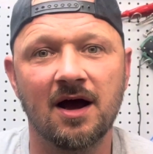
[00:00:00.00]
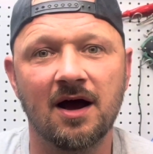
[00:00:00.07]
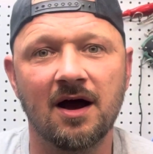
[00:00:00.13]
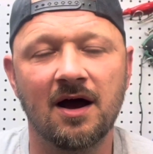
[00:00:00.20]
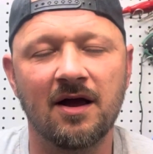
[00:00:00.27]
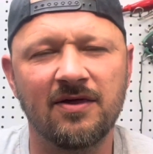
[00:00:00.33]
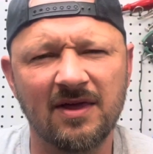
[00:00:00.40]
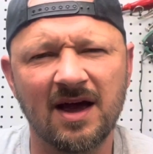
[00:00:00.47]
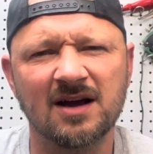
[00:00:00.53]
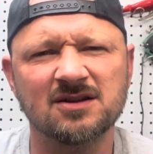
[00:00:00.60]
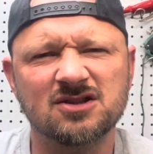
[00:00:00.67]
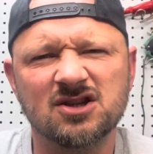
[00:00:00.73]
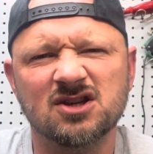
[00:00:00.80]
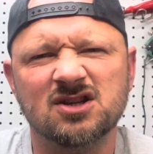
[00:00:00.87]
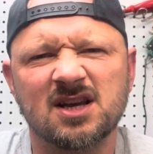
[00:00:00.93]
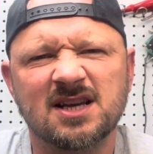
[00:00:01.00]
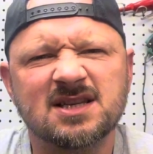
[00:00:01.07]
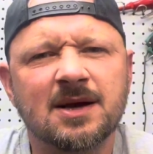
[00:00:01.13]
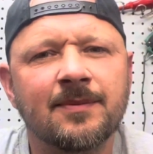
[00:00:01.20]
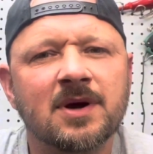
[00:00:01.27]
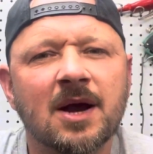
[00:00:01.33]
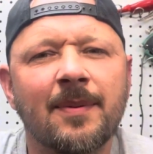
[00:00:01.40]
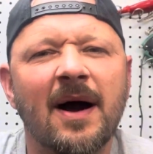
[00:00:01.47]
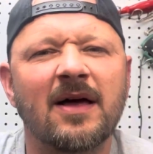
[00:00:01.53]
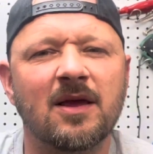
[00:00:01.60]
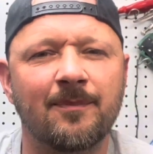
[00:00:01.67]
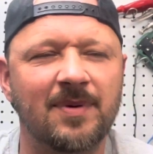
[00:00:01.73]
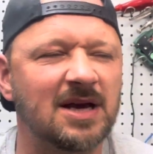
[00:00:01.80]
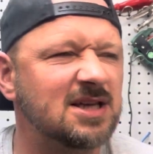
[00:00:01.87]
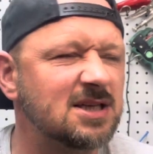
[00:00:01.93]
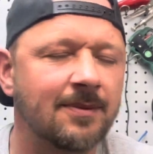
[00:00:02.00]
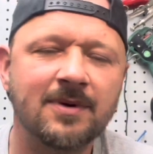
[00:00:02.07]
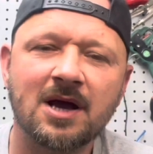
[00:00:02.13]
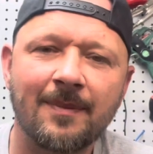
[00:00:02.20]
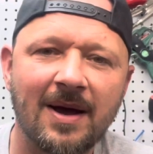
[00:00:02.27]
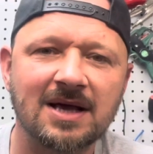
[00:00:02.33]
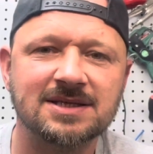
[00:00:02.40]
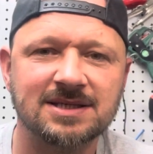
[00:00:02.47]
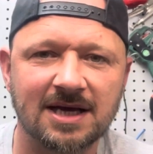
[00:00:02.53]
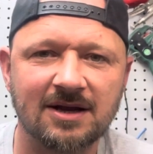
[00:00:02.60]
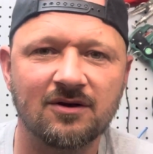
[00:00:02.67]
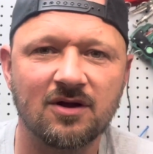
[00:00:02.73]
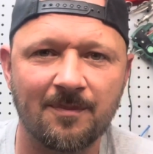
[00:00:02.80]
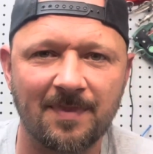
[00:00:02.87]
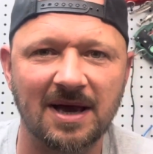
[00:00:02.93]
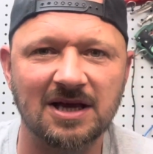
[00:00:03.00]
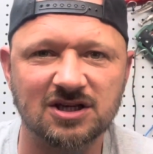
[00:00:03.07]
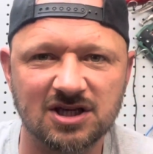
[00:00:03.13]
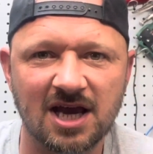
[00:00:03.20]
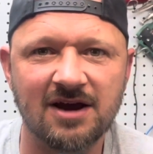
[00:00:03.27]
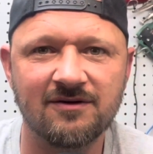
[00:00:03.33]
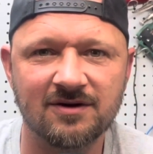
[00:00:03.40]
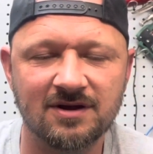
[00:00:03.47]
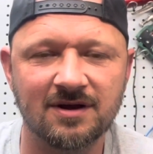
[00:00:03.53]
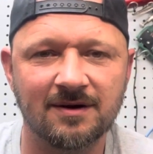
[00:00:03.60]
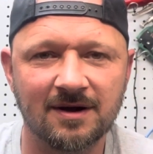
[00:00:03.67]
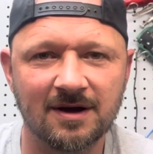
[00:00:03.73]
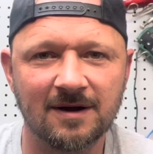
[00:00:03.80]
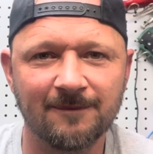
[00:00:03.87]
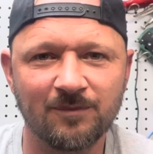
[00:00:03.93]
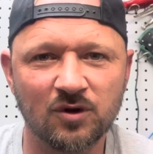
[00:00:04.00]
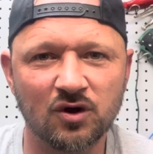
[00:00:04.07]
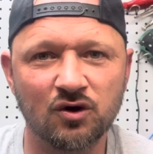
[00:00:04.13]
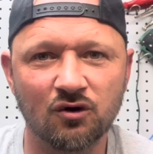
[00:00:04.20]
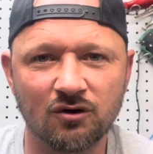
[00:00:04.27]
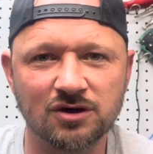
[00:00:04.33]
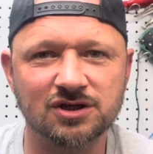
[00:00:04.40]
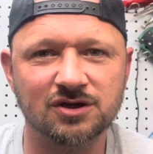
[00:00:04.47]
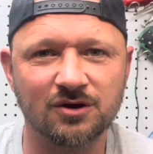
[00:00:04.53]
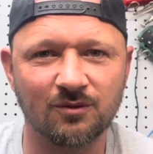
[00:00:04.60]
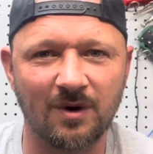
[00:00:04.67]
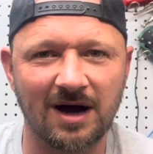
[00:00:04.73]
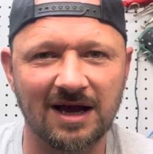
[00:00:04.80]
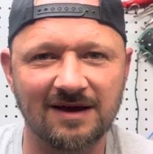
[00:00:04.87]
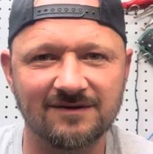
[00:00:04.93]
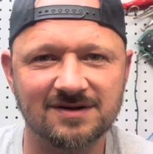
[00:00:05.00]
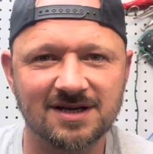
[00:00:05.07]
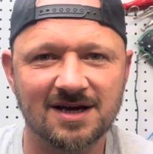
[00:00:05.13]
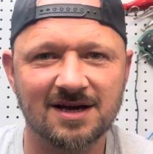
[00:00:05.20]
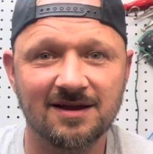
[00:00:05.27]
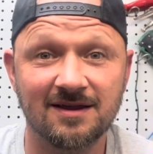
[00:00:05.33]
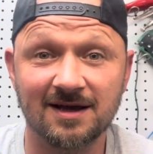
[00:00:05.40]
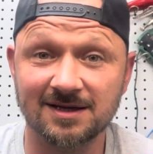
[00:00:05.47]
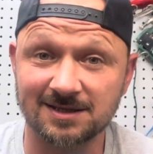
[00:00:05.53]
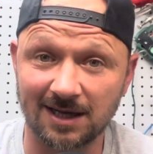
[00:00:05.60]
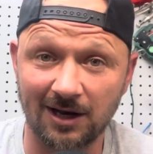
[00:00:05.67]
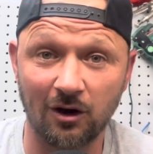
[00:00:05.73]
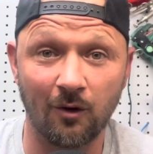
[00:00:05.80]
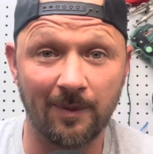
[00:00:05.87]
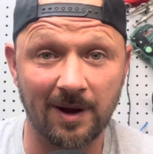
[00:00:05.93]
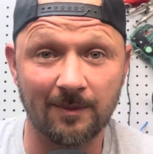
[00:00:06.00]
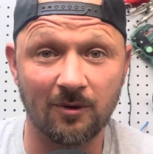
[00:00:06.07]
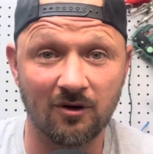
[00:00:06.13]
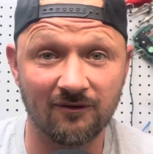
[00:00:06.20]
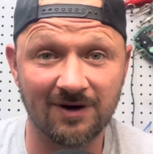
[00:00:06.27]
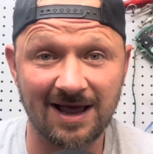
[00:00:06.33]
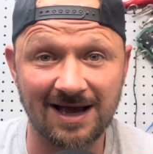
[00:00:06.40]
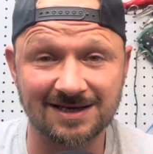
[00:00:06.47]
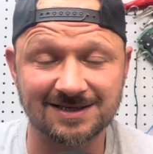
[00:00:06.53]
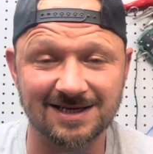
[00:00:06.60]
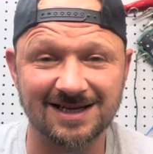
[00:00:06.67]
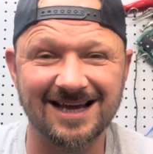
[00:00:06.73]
And that just, it's something about the beach, something about sitting on the beach, hearing the noise of the waves that is a little bit more relaxing.